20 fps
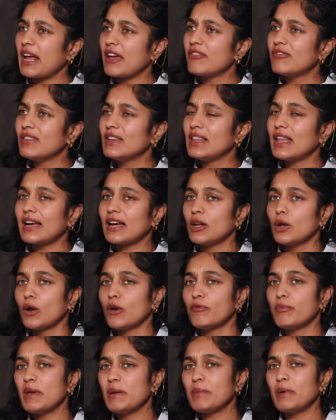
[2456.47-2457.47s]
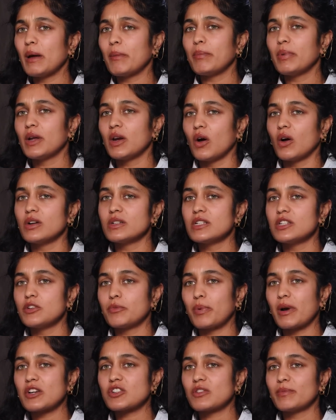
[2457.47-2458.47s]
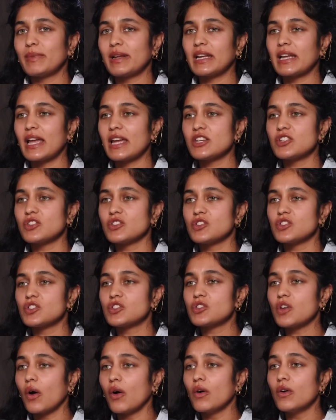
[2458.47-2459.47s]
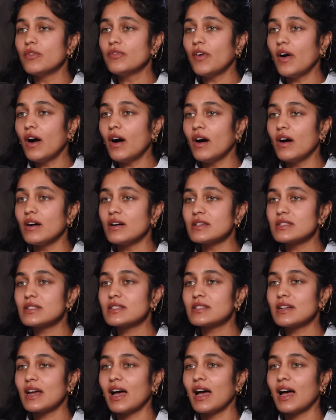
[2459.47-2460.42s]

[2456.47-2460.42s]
I feel like a lot of people are put onto depression medication so fast.